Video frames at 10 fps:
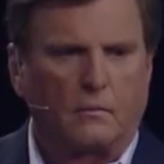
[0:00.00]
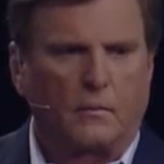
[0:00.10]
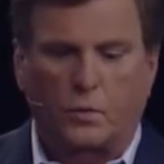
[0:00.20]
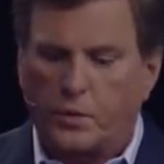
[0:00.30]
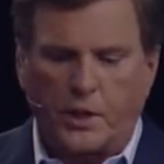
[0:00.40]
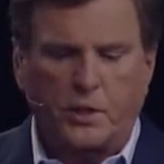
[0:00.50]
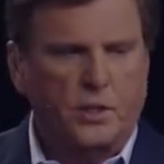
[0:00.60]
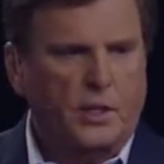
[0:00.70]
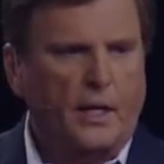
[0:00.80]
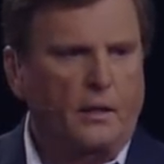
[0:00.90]
That's what Jesus
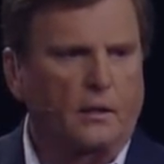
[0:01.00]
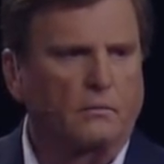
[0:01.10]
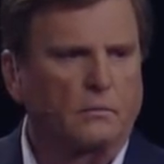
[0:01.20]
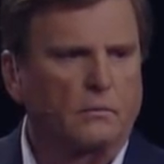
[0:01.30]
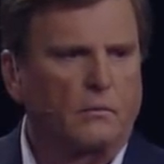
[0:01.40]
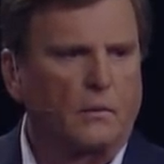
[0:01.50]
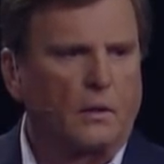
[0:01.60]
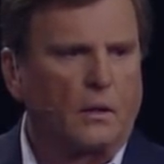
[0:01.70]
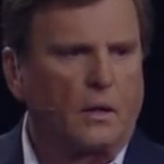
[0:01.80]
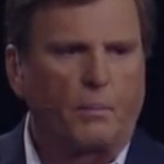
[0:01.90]
is saying here.
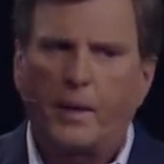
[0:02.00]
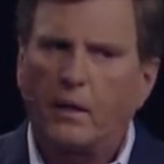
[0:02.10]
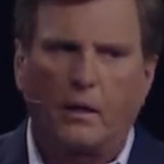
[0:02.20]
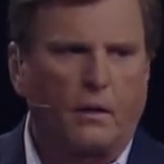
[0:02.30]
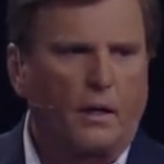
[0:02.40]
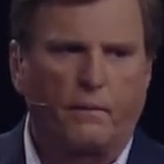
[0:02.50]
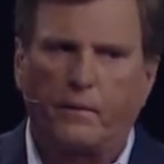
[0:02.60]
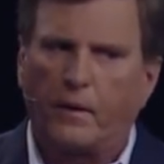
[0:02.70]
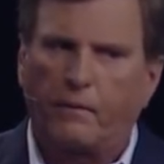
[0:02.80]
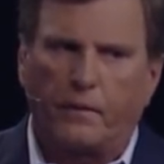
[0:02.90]
Now, Peter, if,
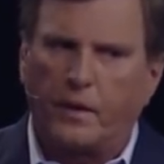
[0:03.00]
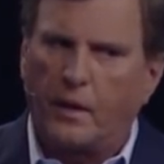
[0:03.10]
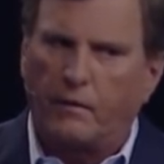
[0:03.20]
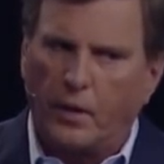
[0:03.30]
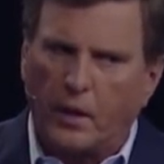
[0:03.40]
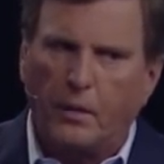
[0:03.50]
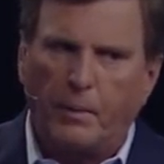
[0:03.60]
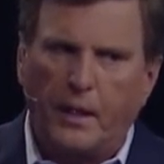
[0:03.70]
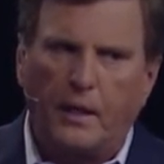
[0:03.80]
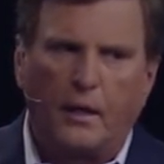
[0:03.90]
if, if you're going to
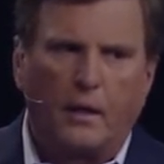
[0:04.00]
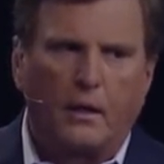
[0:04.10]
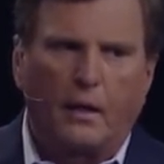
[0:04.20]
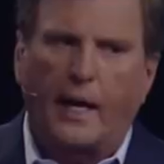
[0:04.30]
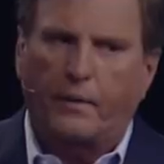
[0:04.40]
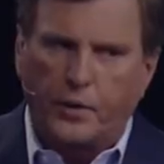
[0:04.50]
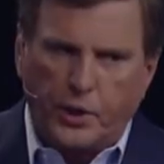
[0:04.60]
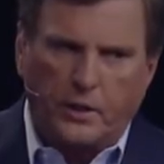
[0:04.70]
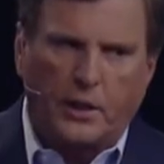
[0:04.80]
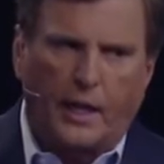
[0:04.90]
be like the
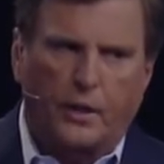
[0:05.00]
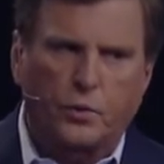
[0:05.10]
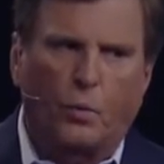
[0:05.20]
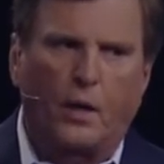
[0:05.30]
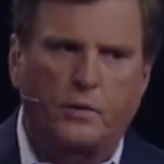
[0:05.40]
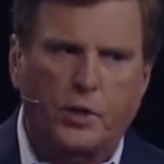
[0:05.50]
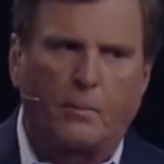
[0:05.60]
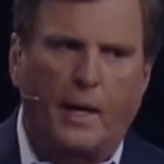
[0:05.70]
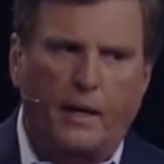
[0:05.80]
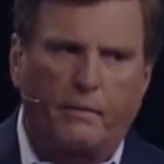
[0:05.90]
Gentiles wanting
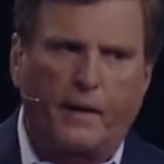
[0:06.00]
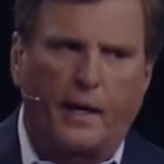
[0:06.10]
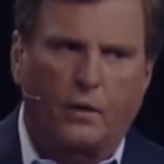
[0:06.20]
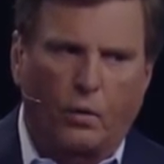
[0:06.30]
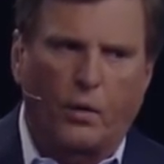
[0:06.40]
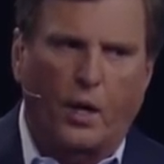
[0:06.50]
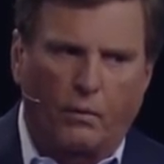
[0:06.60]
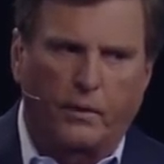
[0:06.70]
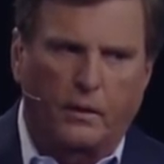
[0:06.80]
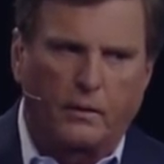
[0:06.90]
somebody to find the Lord
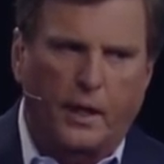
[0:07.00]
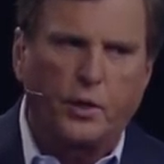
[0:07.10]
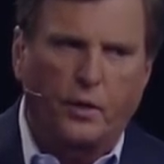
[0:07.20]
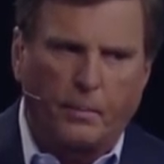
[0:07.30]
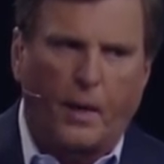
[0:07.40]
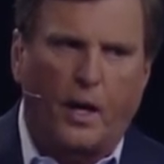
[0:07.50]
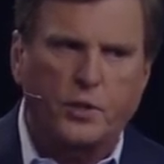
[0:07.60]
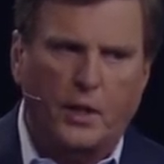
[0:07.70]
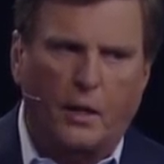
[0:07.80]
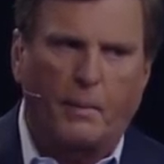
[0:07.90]
over, and you're the
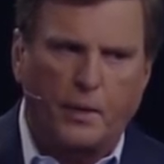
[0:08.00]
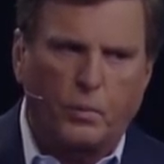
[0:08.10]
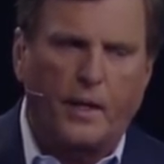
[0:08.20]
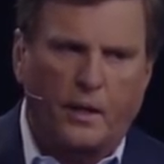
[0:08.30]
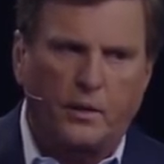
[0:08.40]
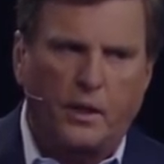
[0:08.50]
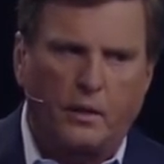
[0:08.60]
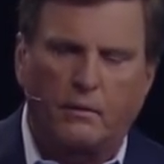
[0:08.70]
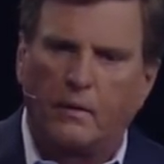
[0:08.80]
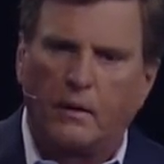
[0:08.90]
boss and everybody's waiting on
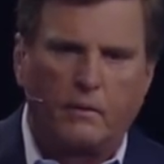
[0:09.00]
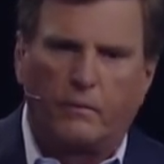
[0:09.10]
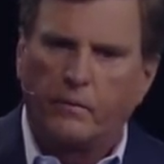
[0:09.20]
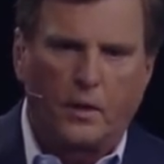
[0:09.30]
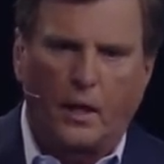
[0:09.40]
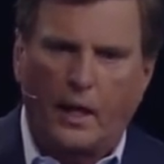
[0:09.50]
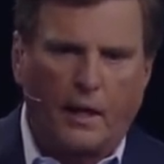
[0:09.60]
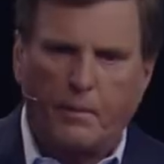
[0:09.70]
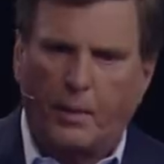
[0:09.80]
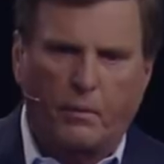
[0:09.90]
you, you're not going to
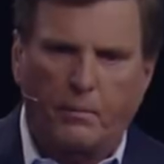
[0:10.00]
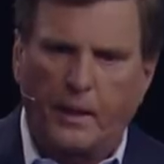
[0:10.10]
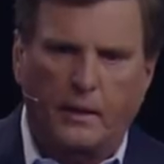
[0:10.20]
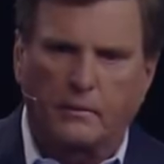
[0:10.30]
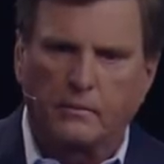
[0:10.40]
have any part with me.